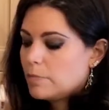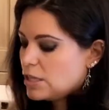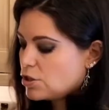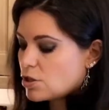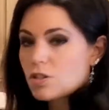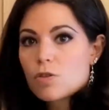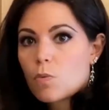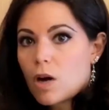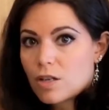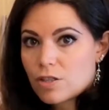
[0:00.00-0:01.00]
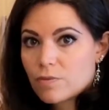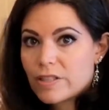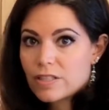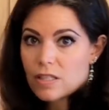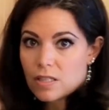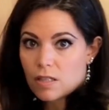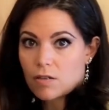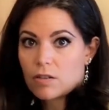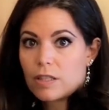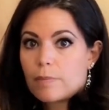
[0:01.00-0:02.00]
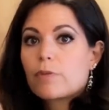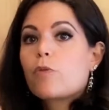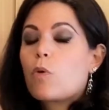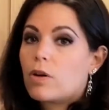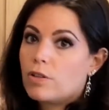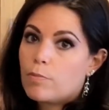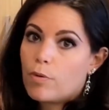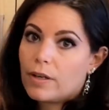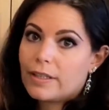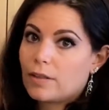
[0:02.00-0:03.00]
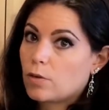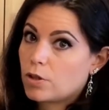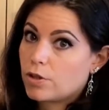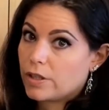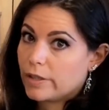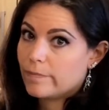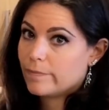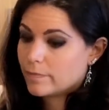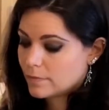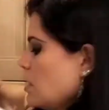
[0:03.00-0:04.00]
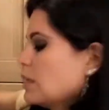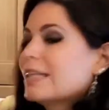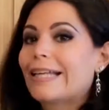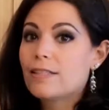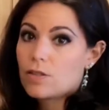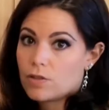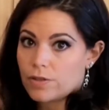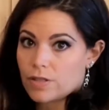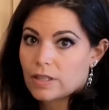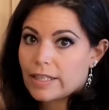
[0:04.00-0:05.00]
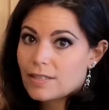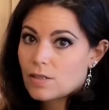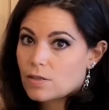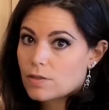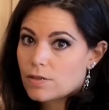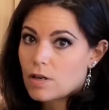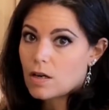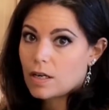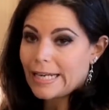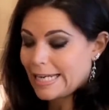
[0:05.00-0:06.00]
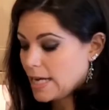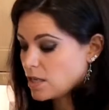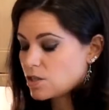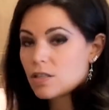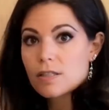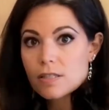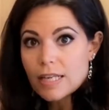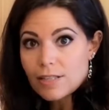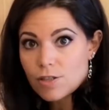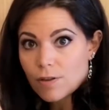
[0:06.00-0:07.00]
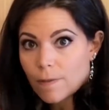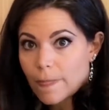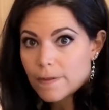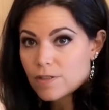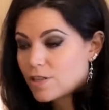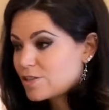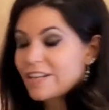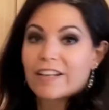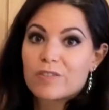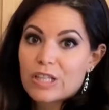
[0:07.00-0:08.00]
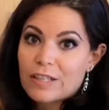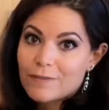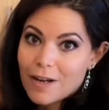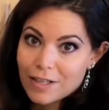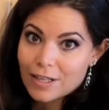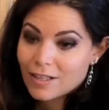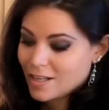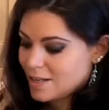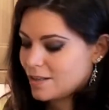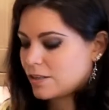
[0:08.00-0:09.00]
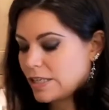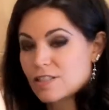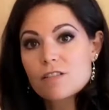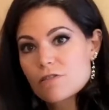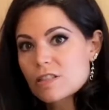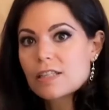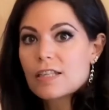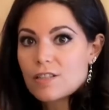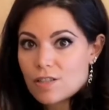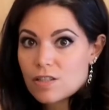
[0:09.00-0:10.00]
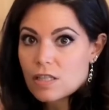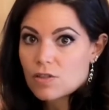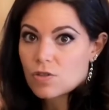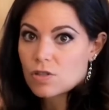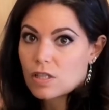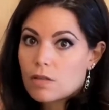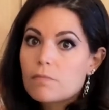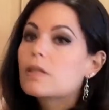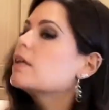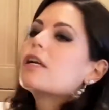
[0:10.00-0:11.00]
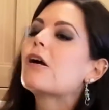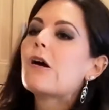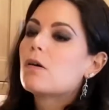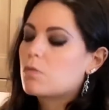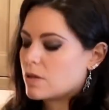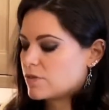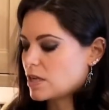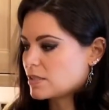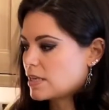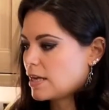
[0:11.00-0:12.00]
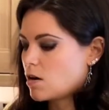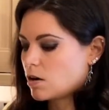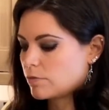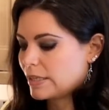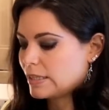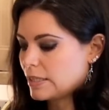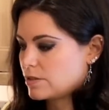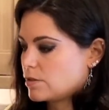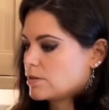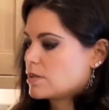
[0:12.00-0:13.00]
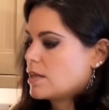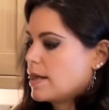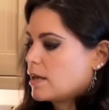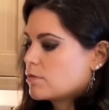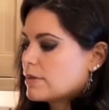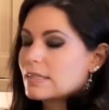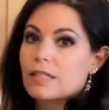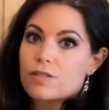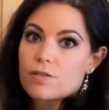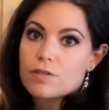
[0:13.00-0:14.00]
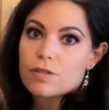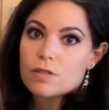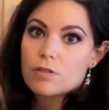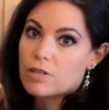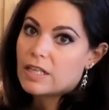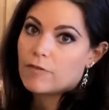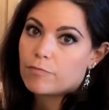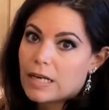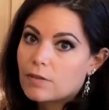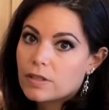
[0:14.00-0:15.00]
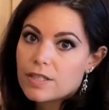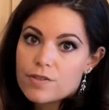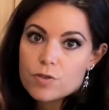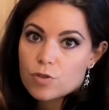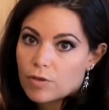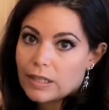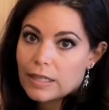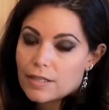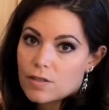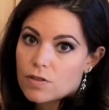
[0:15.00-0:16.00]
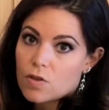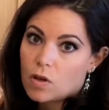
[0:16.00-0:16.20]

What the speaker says: Be sure to wash and rinse this thoroughly before you boil it or cook it. Lentils. Lentils are a kitchen essential, just like everything I've got here. Okay, seriously, kitchen essentials. It can be, what I've got today are red lentils. Red lentils. You can have brown lentils, green lentils.